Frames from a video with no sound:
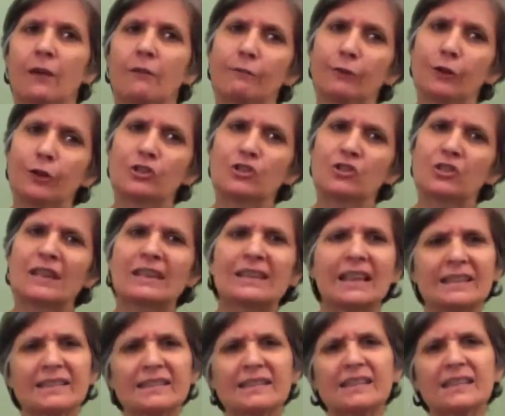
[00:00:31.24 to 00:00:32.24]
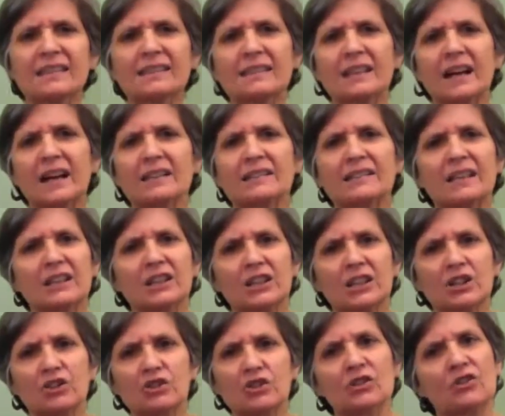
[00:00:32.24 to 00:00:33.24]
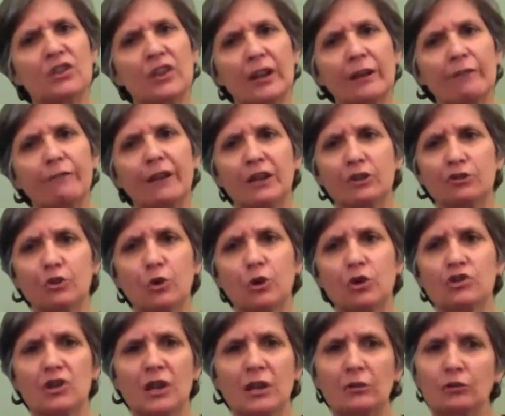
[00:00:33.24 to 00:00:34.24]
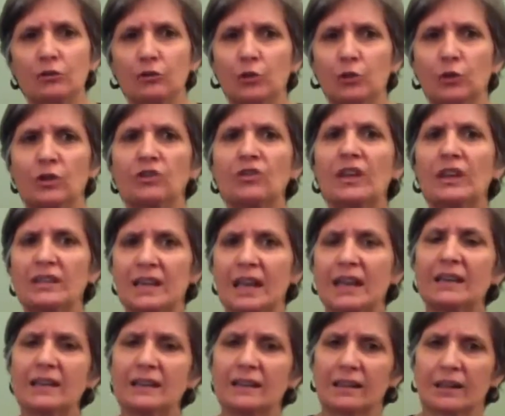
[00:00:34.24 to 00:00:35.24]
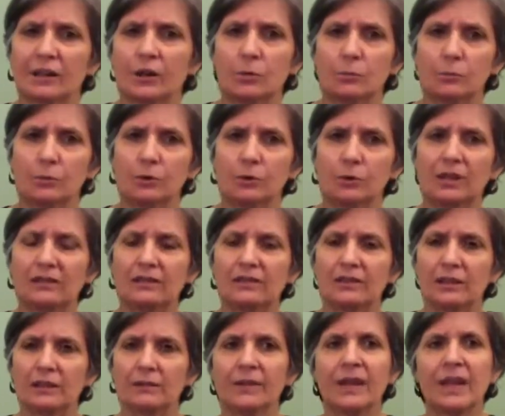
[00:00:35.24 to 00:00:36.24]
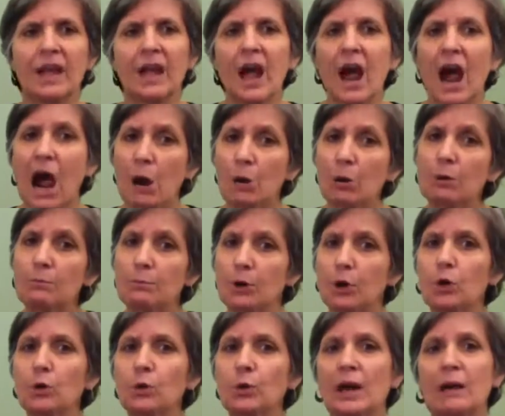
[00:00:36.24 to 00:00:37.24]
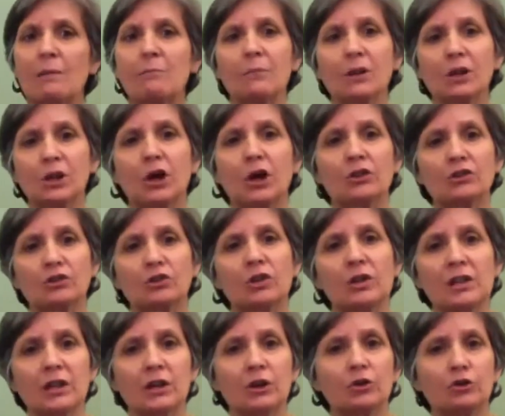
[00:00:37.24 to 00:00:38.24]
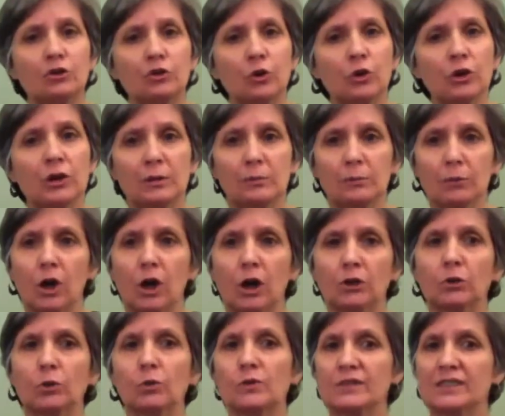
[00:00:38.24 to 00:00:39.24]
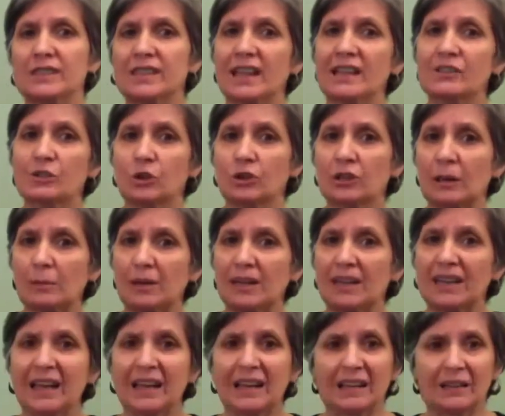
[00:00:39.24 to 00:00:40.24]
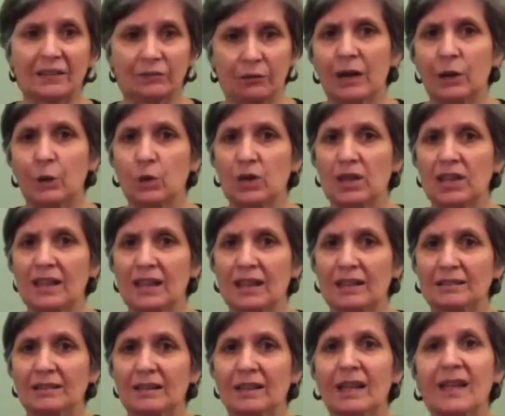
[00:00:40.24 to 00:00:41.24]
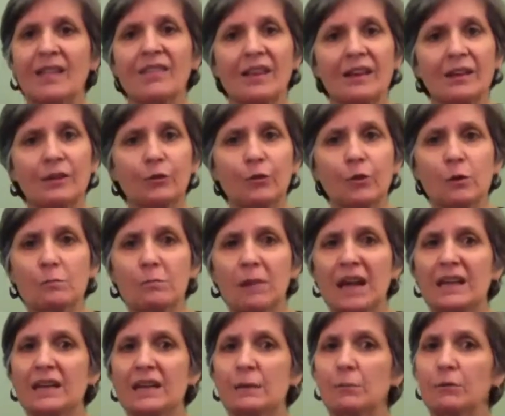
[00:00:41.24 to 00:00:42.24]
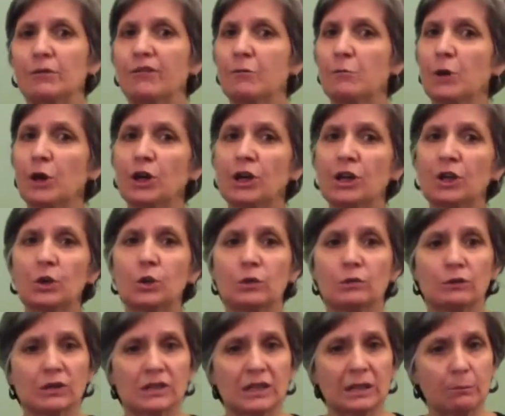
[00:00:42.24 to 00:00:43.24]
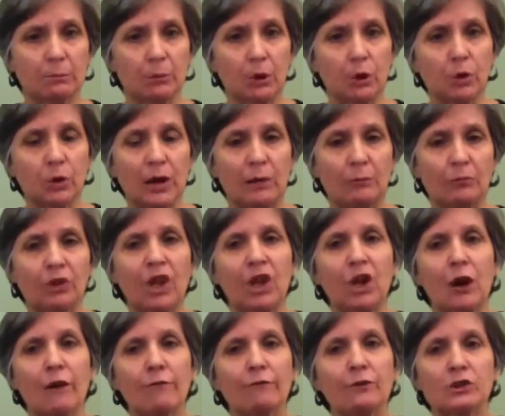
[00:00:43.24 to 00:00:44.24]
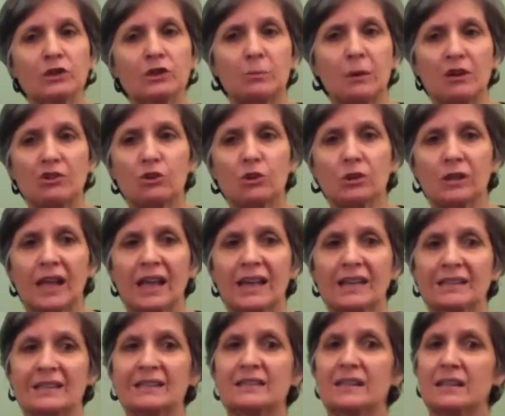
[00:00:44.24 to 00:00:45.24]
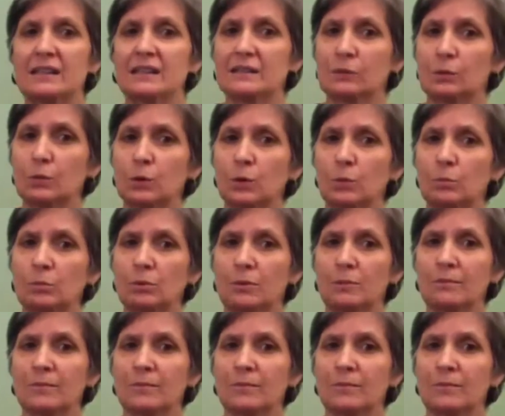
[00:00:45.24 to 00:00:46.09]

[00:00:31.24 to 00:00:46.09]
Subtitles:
First, let's discuss conditions that affect Georgetown students attending the Complutense. Our program belongs to the consortium called Universidades Norteamericanas Reunidas that is formed by a number of American university programs and offers special classes to this group.